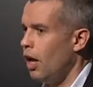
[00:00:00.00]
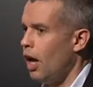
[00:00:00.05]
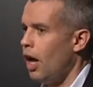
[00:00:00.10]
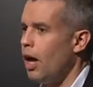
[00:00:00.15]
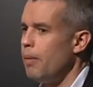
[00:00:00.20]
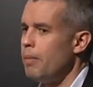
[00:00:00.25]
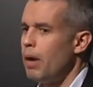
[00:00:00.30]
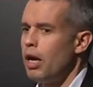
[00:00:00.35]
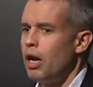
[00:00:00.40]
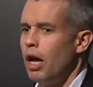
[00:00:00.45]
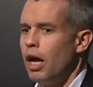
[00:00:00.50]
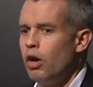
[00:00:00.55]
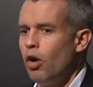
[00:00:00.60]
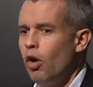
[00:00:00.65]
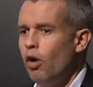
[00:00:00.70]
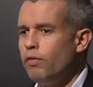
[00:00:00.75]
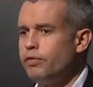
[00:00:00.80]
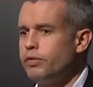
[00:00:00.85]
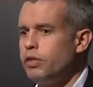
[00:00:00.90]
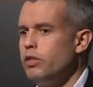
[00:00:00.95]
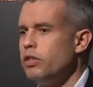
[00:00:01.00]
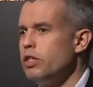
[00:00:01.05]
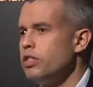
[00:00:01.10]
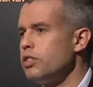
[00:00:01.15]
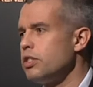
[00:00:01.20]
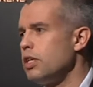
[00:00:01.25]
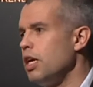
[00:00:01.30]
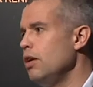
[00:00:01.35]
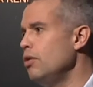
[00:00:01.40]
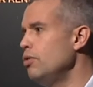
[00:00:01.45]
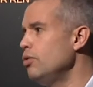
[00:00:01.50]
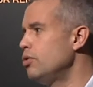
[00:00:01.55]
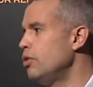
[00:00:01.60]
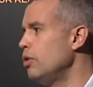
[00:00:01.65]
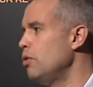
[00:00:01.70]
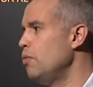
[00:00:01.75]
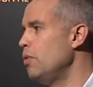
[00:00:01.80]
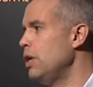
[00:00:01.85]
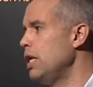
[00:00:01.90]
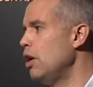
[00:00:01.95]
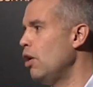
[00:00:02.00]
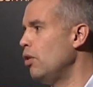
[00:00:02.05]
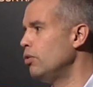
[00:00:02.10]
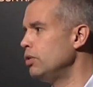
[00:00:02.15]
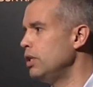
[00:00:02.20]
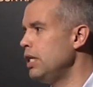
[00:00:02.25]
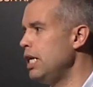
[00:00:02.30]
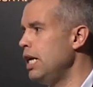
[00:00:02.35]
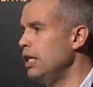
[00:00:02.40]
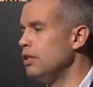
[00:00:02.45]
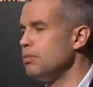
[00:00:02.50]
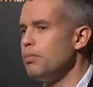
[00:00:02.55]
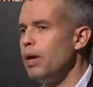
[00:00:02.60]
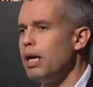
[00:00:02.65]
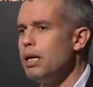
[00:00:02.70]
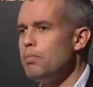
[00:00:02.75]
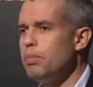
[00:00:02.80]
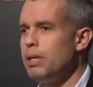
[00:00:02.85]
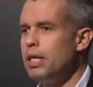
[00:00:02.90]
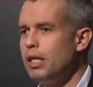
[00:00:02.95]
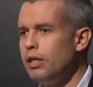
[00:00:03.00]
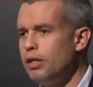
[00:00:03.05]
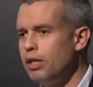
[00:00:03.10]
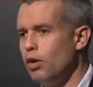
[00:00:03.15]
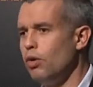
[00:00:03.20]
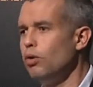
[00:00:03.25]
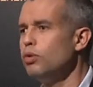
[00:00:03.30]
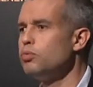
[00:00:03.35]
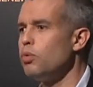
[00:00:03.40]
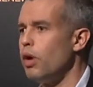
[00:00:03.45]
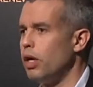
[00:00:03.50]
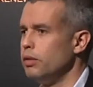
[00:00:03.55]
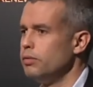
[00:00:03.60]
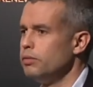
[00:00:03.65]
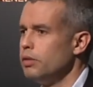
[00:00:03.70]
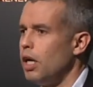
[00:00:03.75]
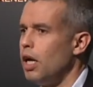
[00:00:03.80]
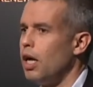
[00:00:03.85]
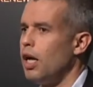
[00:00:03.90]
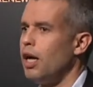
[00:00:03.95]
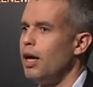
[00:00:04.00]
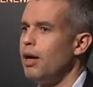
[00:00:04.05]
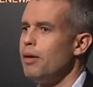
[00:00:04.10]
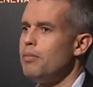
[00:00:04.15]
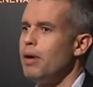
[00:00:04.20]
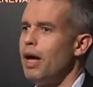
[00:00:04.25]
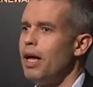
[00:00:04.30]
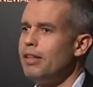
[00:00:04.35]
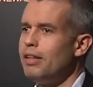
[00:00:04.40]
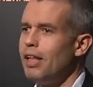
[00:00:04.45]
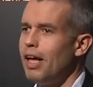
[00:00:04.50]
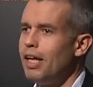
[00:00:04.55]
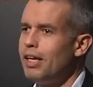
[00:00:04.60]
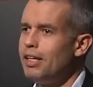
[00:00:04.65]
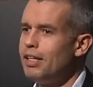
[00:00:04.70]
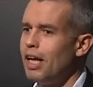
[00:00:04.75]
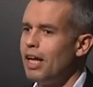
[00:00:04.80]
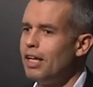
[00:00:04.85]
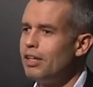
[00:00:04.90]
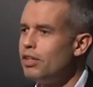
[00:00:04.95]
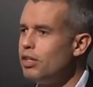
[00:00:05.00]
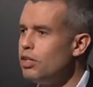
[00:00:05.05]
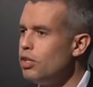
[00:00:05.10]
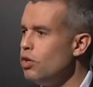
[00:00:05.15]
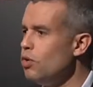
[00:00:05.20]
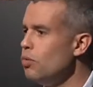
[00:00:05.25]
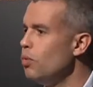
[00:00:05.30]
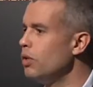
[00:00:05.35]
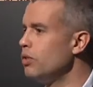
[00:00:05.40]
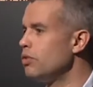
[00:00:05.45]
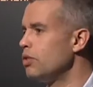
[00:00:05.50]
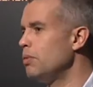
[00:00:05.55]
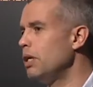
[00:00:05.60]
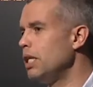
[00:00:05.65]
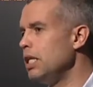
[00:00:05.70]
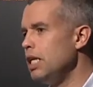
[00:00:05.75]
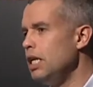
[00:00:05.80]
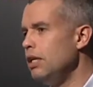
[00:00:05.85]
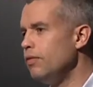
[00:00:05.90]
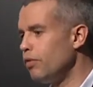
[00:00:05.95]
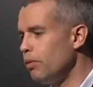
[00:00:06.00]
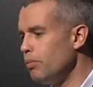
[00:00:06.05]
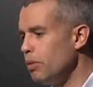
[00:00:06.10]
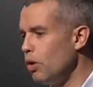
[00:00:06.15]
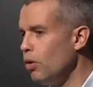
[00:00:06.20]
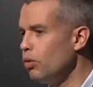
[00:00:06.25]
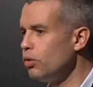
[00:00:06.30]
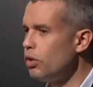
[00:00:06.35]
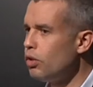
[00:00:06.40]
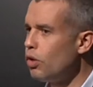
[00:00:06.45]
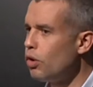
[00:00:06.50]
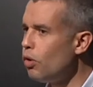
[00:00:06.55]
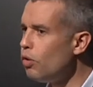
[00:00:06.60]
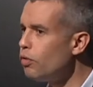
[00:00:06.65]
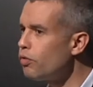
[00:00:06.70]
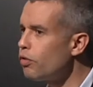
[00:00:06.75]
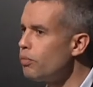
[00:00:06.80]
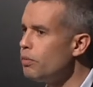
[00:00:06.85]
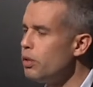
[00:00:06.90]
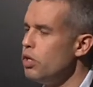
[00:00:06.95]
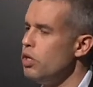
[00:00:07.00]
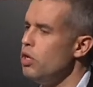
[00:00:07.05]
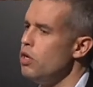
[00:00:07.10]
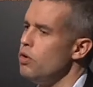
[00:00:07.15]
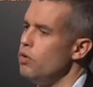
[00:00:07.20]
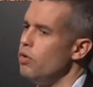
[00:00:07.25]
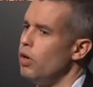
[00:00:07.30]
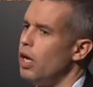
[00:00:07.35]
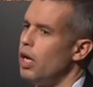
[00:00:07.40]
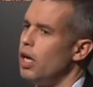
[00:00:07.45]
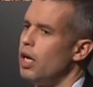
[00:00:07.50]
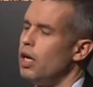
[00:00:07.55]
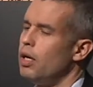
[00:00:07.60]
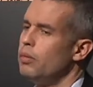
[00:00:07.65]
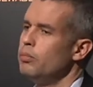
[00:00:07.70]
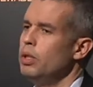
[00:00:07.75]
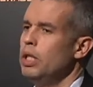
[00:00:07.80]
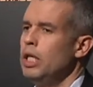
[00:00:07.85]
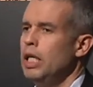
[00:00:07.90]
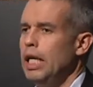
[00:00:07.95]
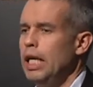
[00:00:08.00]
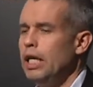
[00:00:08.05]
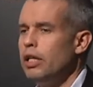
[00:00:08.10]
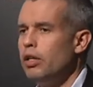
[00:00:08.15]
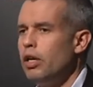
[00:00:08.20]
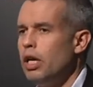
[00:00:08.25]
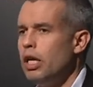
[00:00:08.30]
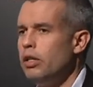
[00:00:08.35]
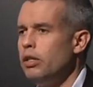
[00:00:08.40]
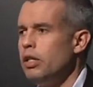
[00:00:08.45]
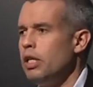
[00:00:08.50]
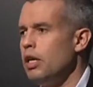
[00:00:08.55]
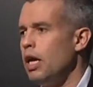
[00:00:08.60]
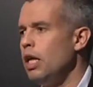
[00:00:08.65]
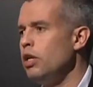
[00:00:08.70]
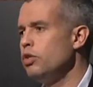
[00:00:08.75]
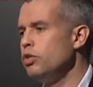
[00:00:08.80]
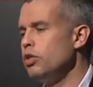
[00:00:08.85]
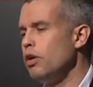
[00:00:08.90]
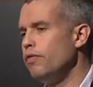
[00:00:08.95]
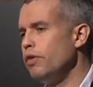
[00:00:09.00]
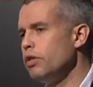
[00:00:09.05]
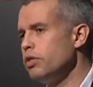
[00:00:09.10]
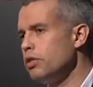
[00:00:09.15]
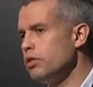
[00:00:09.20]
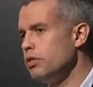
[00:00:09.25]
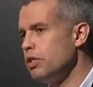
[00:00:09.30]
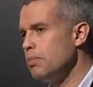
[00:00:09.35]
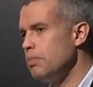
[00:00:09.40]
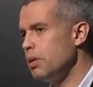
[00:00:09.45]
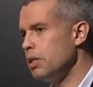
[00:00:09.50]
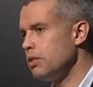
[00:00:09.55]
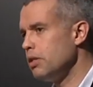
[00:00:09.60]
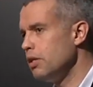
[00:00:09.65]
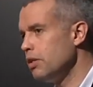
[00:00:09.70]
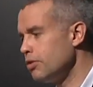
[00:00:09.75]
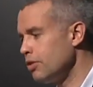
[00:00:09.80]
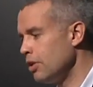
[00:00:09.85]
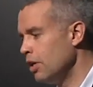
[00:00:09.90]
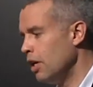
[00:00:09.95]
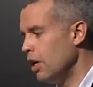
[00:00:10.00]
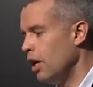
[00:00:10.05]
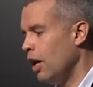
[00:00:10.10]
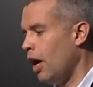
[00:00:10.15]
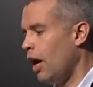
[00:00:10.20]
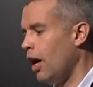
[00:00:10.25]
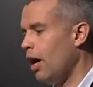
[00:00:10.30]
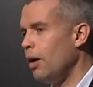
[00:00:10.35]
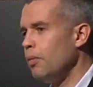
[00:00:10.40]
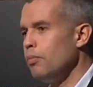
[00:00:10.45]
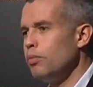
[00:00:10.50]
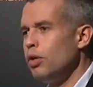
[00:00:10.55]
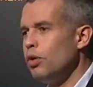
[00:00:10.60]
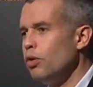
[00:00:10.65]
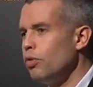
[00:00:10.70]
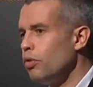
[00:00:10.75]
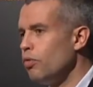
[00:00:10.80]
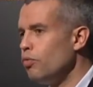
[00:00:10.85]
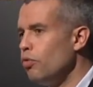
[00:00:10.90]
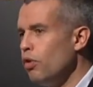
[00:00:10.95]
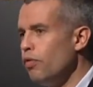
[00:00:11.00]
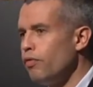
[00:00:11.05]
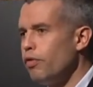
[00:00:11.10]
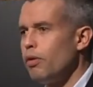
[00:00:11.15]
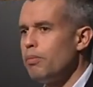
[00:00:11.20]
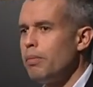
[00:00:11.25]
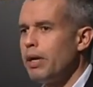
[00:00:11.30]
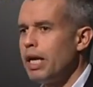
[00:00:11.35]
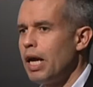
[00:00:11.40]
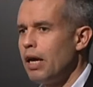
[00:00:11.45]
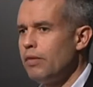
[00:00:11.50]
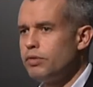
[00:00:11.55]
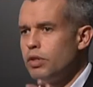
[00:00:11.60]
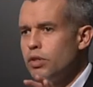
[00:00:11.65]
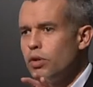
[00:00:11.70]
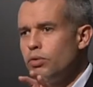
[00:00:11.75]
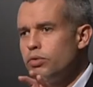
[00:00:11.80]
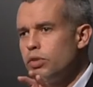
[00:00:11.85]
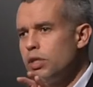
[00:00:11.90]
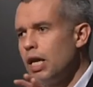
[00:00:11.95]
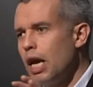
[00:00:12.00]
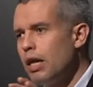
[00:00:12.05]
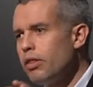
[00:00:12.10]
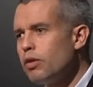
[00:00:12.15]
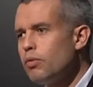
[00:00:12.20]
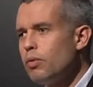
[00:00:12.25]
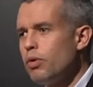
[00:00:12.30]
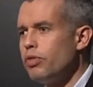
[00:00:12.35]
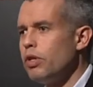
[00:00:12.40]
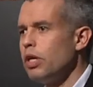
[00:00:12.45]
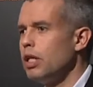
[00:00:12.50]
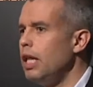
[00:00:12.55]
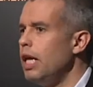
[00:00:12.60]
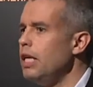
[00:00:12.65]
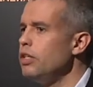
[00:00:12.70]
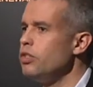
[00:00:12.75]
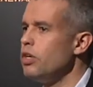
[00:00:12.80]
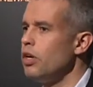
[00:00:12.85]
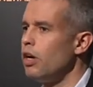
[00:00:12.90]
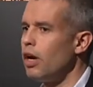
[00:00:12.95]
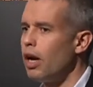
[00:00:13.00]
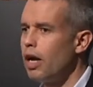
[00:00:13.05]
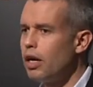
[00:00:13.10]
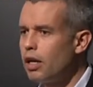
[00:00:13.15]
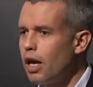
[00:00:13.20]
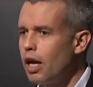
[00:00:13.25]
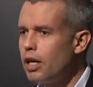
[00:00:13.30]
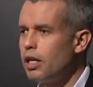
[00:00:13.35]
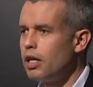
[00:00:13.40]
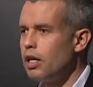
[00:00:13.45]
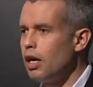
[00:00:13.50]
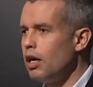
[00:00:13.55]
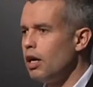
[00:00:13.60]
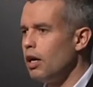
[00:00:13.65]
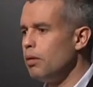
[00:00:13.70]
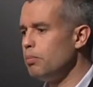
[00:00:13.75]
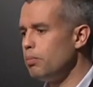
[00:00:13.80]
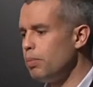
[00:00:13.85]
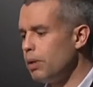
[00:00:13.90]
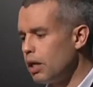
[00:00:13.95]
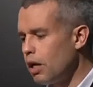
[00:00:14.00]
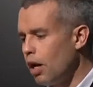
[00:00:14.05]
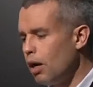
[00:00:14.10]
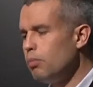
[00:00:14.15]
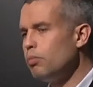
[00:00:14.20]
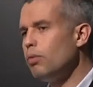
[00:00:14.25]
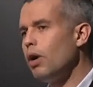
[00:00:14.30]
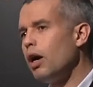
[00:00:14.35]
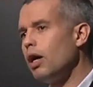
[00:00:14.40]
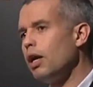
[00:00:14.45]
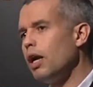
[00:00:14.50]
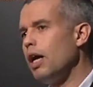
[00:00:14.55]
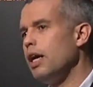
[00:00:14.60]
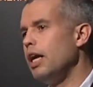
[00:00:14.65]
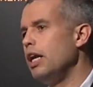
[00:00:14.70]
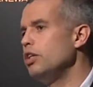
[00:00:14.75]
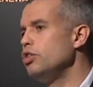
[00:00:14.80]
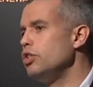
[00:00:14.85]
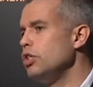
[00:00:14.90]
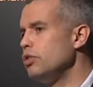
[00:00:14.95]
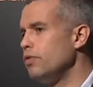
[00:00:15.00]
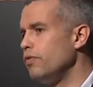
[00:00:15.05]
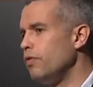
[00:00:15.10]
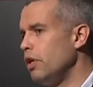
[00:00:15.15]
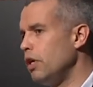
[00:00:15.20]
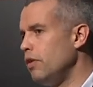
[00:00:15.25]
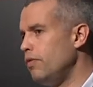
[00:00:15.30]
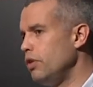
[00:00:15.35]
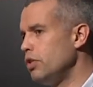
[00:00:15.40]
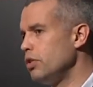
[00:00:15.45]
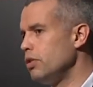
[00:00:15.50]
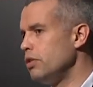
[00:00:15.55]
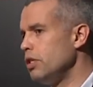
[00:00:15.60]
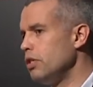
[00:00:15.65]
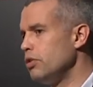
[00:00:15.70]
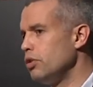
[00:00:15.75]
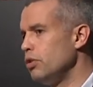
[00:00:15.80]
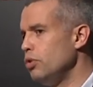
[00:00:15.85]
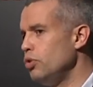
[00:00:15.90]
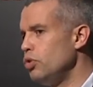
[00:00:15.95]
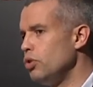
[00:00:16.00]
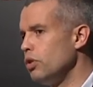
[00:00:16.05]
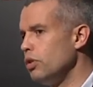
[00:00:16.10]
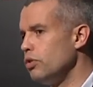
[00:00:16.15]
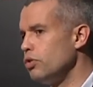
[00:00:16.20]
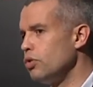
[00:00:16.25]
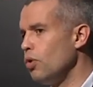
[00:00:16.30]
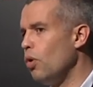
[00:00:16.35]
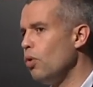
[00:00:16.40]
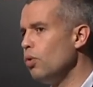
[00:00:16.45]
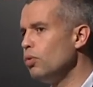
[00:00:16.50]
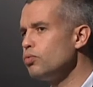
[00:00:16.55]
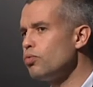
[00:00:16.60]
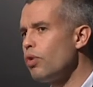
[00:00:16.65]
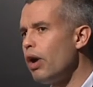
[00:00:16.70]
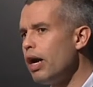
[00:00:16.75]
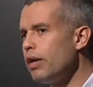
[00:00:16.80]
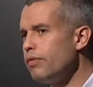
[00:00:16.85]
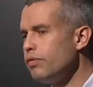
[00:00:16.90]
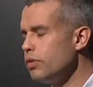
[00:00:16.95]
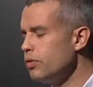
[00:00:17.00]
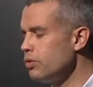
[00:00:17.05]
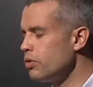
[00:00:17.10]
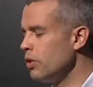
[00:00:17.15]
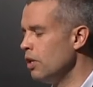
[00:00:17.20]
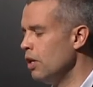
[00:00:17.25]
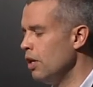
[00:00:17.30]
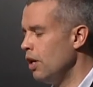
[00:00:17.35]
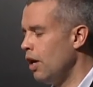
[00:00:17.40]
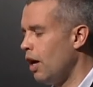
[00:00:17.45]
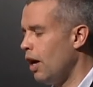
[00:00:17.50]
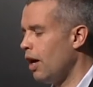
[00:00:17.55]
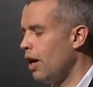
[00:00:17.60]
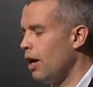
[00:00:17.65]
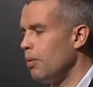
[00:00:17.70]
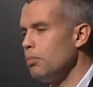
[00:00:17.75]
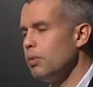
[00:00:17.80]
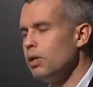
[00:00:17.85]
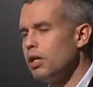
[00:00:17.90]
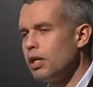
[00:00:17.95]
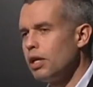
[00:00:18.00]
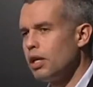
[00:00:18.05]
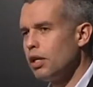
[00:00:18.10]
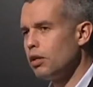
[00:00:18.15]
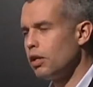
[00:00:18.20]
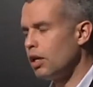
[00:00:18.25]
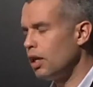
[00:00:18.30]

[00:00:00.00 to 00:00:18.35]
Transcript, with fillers: Um, and, and often the skills that we all need might be in the old one. Um, and, and, and the new ones might need from the old and the old from the new. Um, in, the, in the energy efficiency business, um, you know, the roofer might have to go together with the glazier and, and, get, and become an, an energy efficiency solution. So old rivals um, can